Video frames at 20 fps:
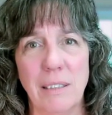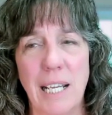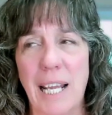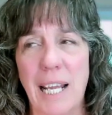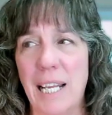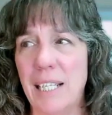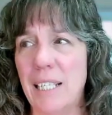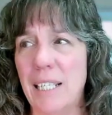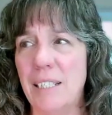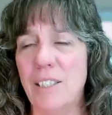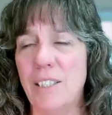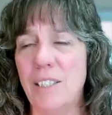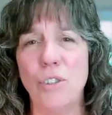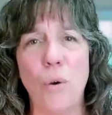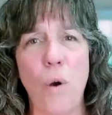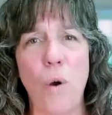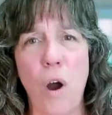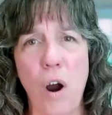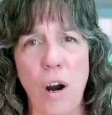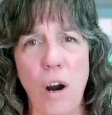and it's
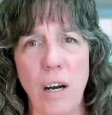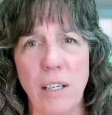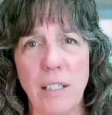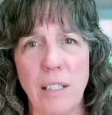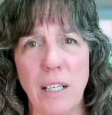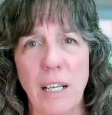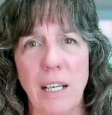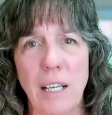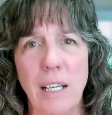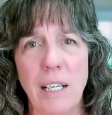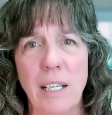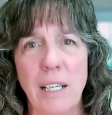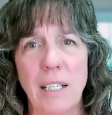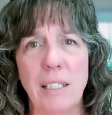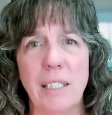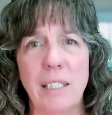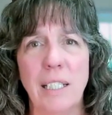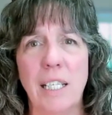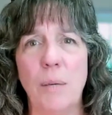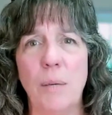so hard
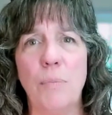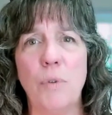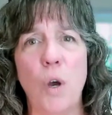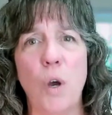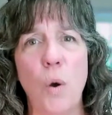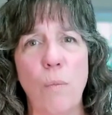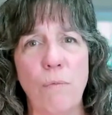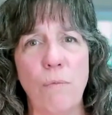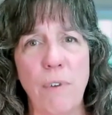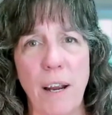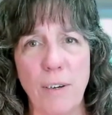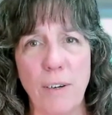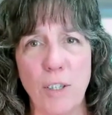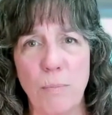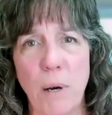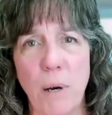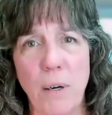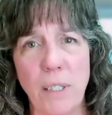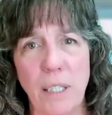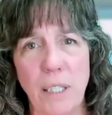to keep the home fires
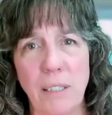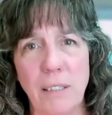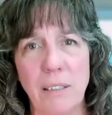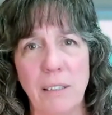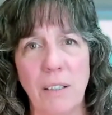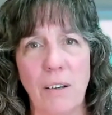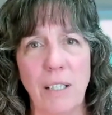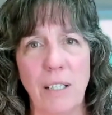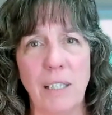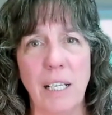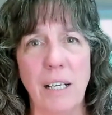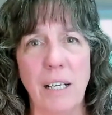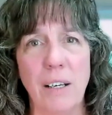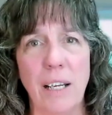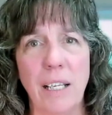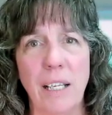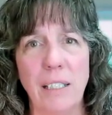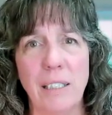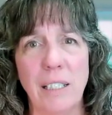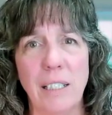burning on their
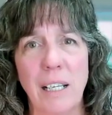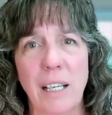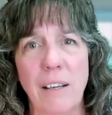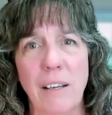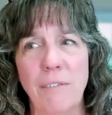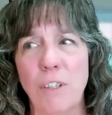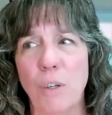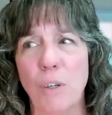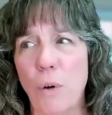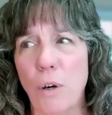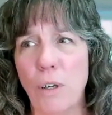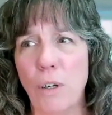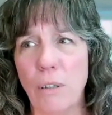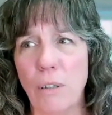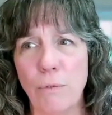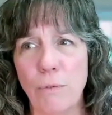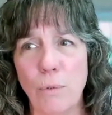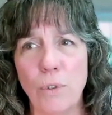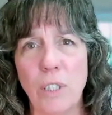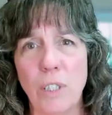end. They're
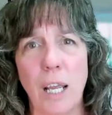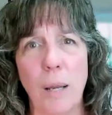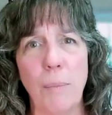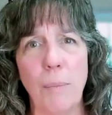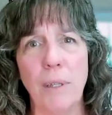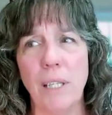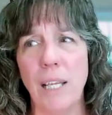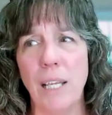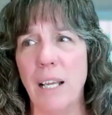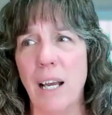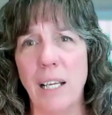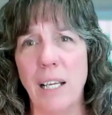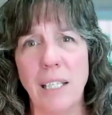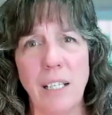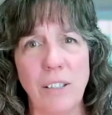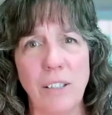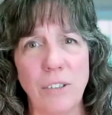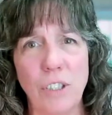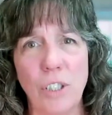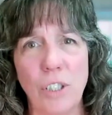working full time and they got
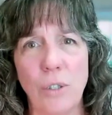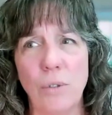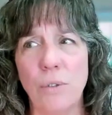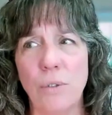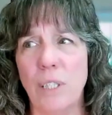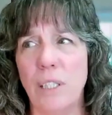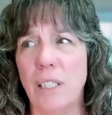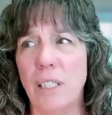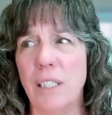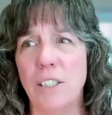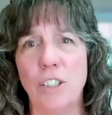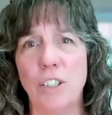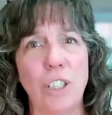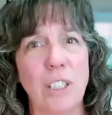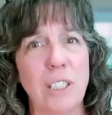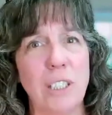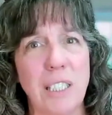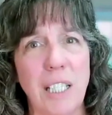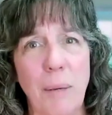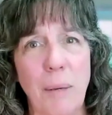young children and it's
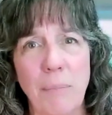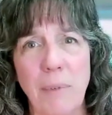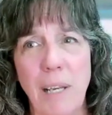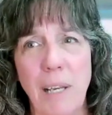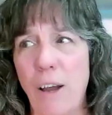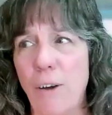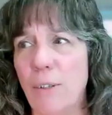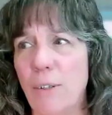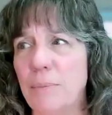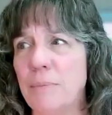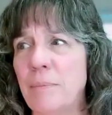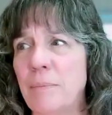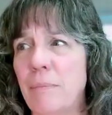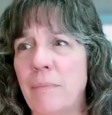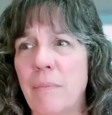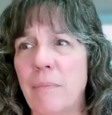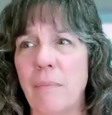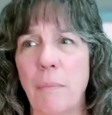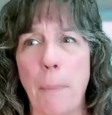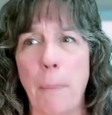just them now and
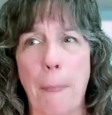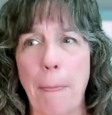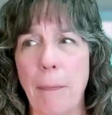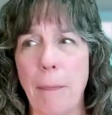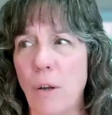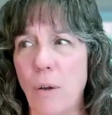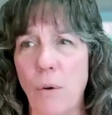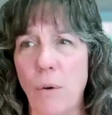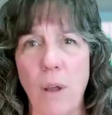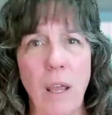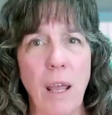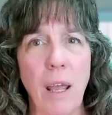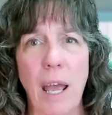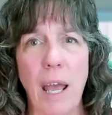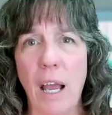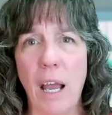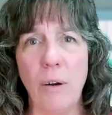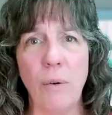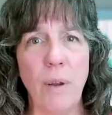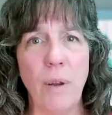you know
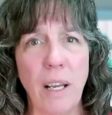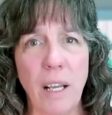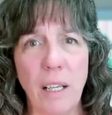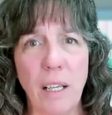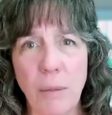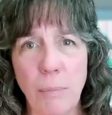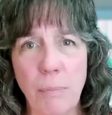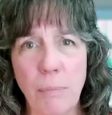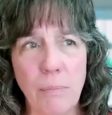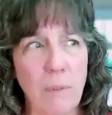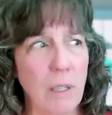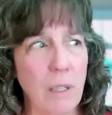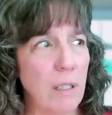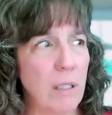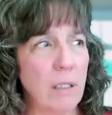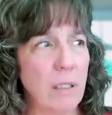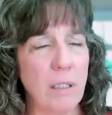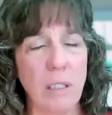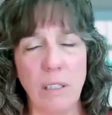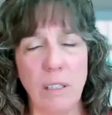how do i get the,
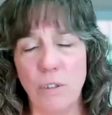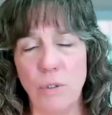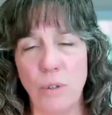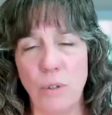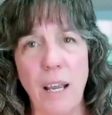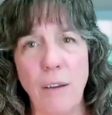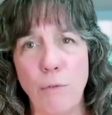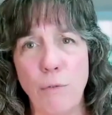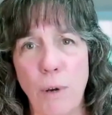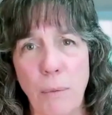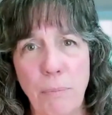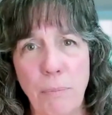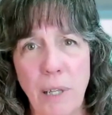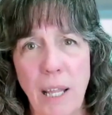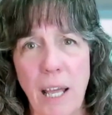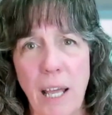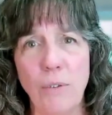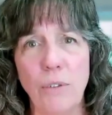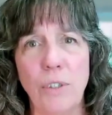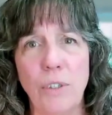the the driveway
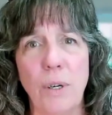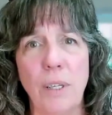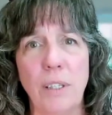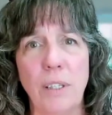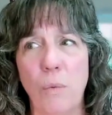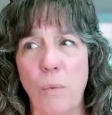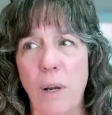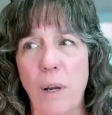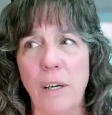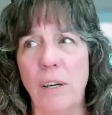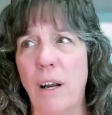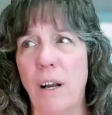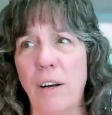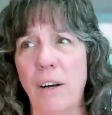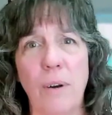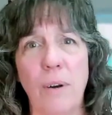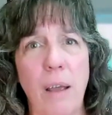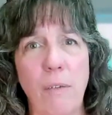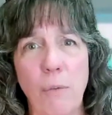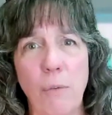plowed during the winter i
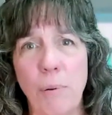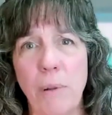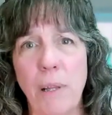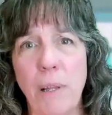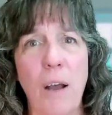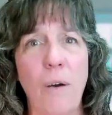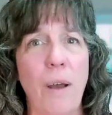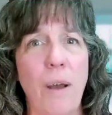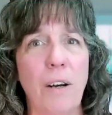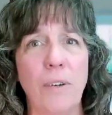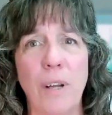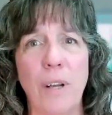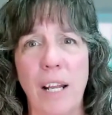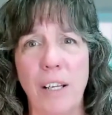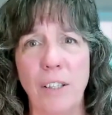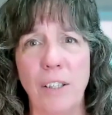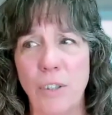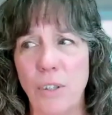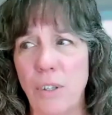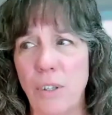don't have a plow i don't know
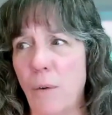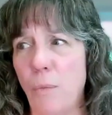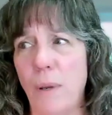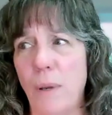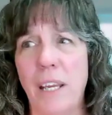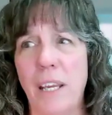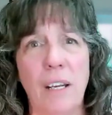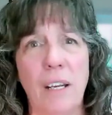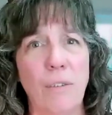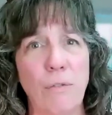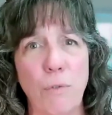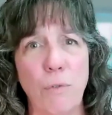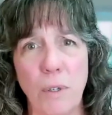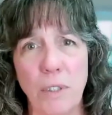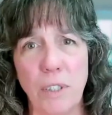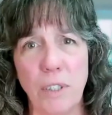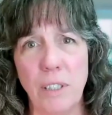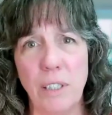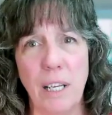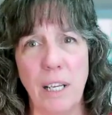how to do that we can't
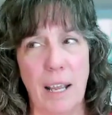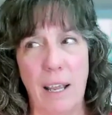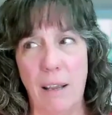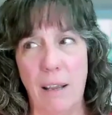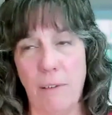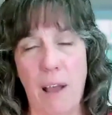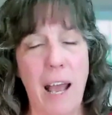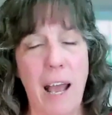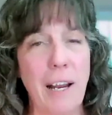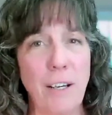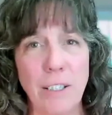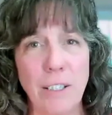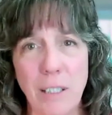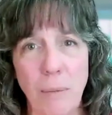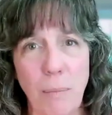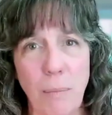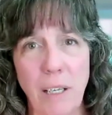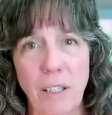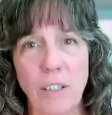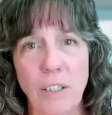afford to, to hire
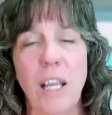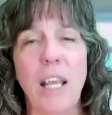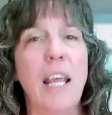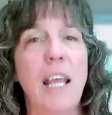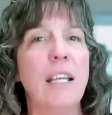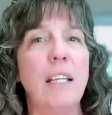somebody to do